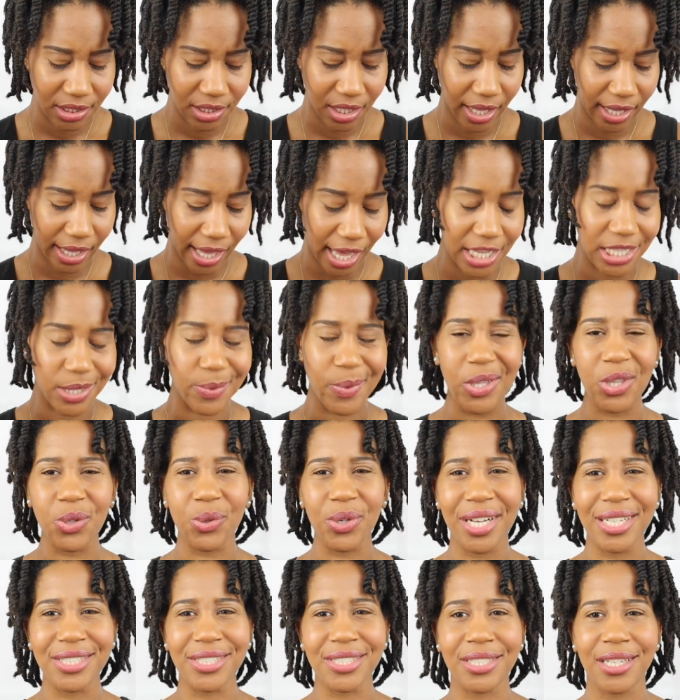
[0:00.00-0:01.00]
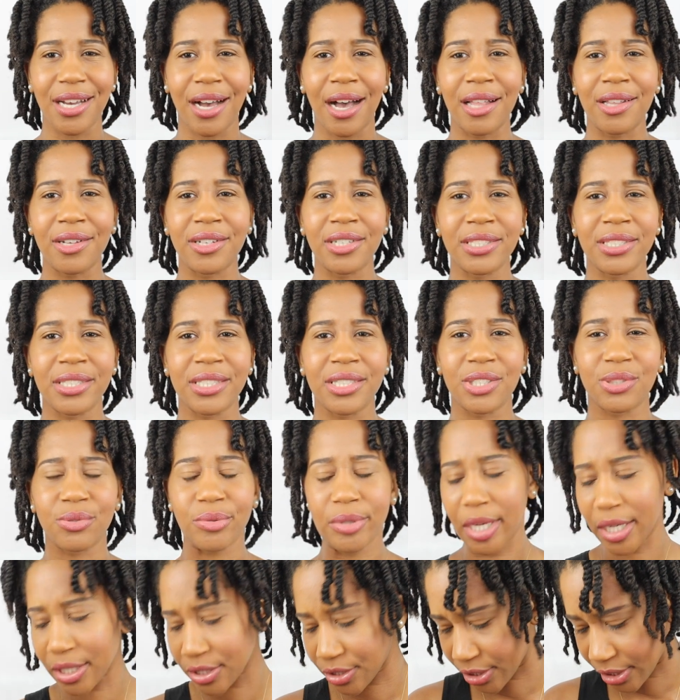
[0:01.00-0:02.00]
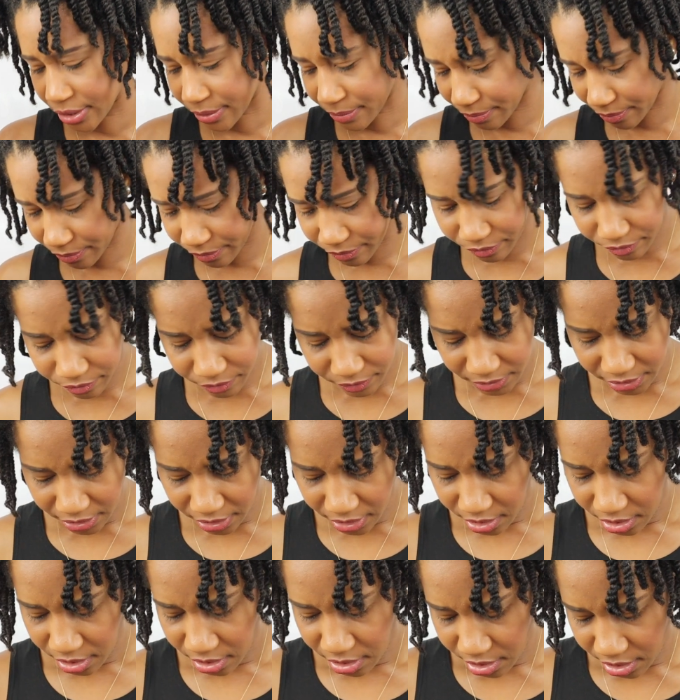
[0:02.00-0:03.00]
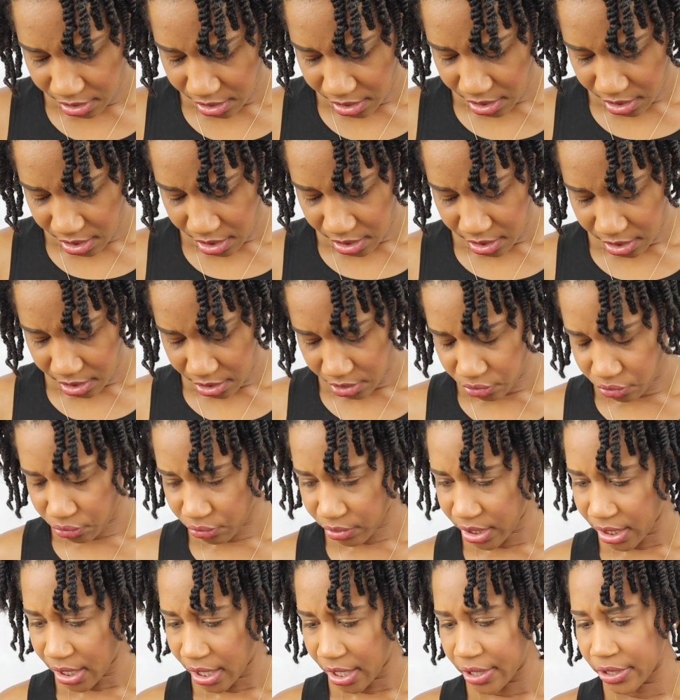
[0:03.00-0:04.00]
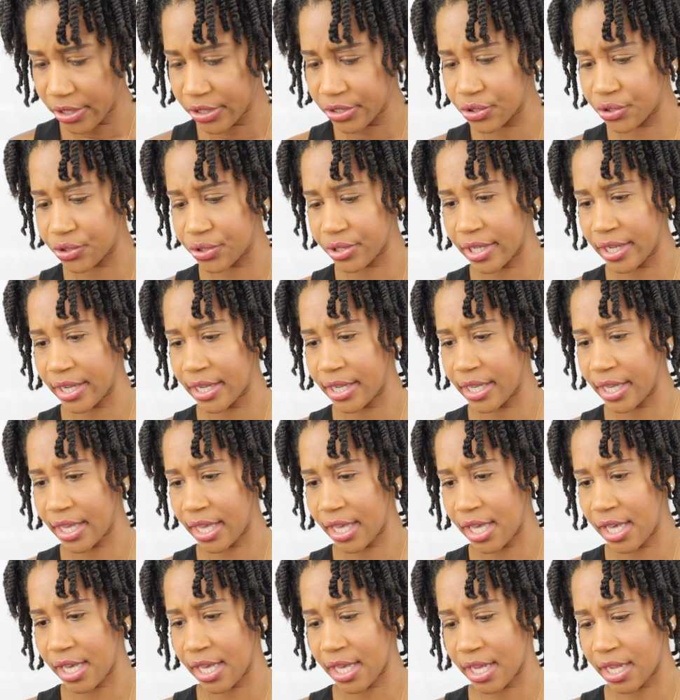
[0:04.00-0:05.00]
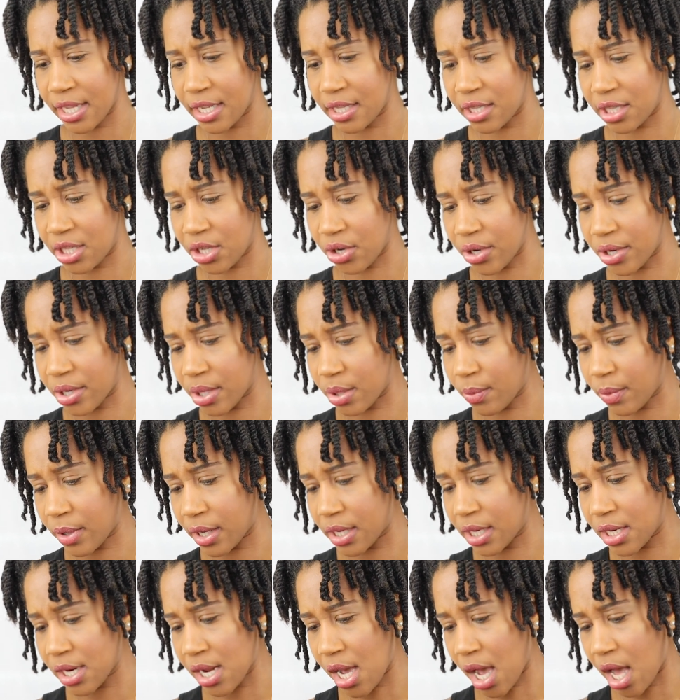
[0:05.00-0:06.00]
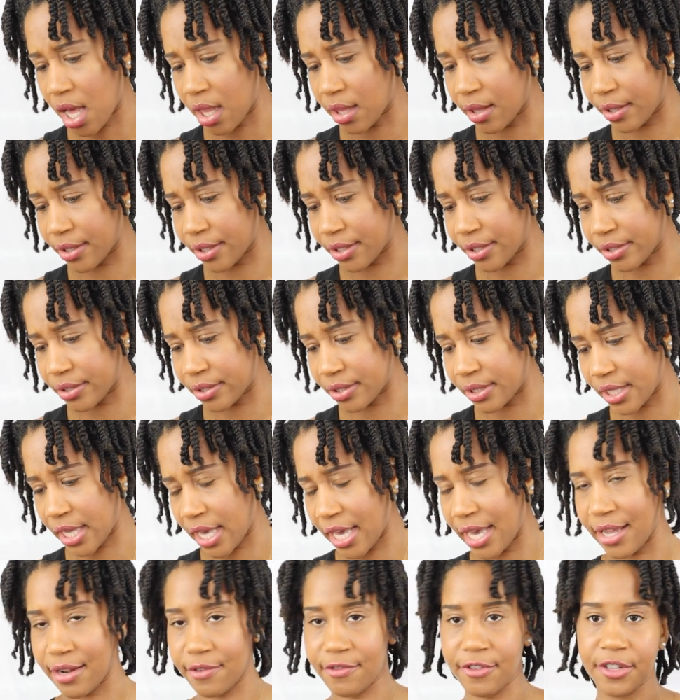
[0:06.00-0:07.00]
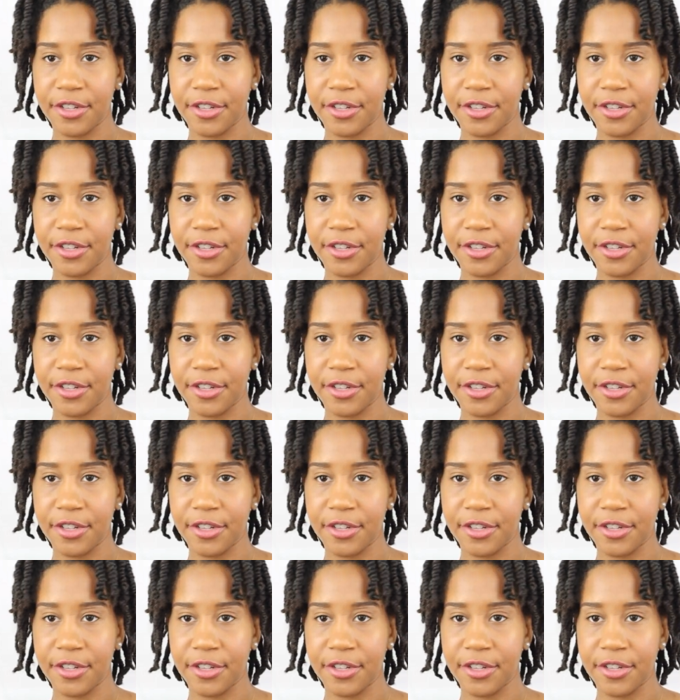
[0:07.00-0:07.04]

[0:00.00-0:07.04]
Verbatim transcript: Like, I spent three hundred dollars, three hundred three hundred thirty-one dollars and